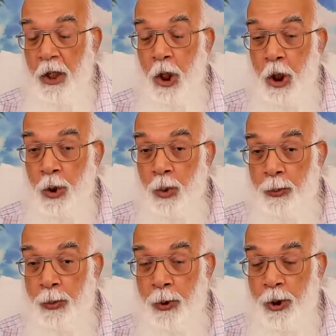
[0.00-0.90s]
Not
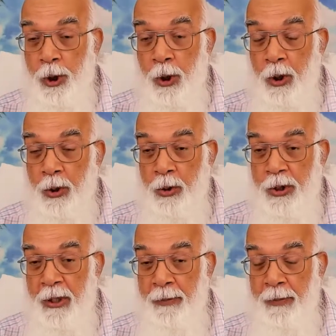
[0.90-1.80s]
to push, not to
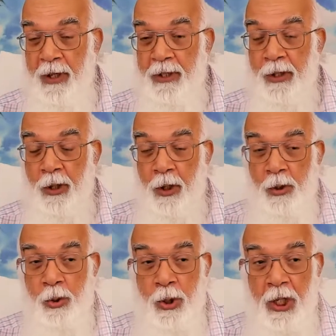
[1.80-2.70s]
suppress,
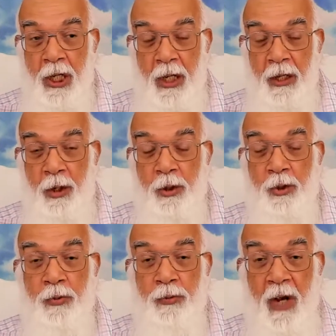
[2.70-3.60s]
not to kill,
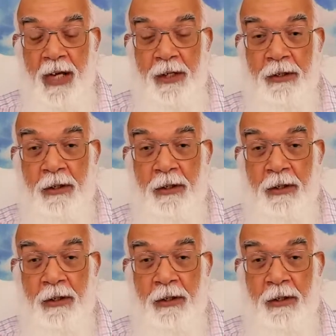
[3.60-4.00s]
not to fight.